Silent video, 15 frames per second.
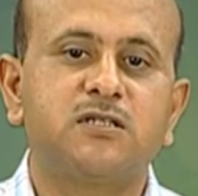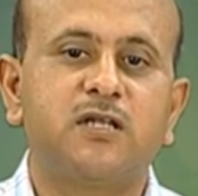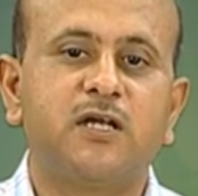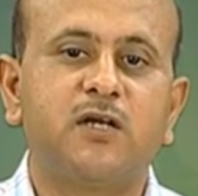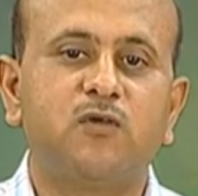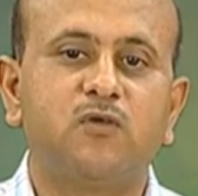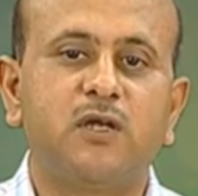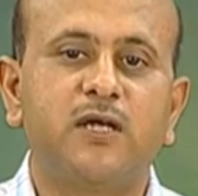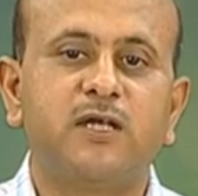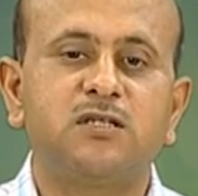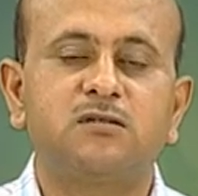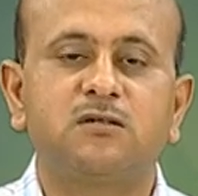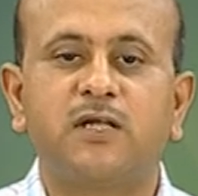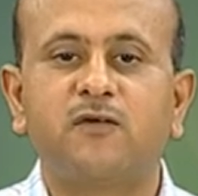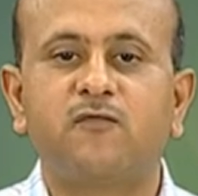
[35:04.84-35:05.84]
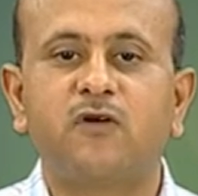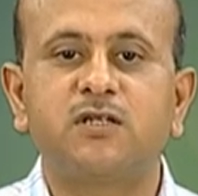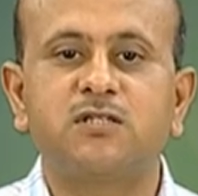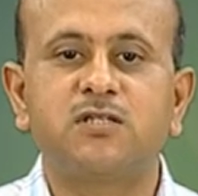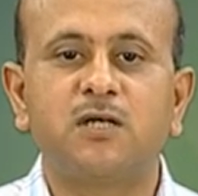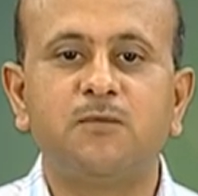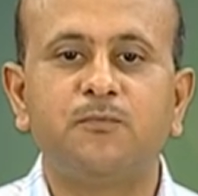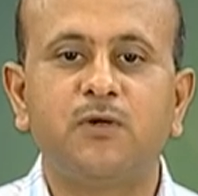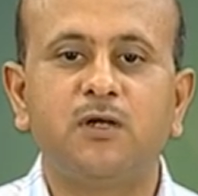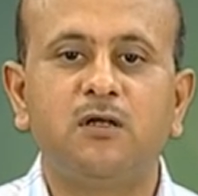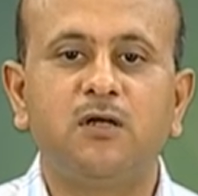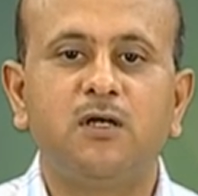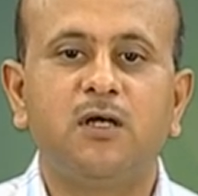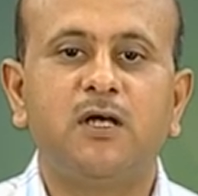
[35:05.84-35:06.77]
they are utilized like for example,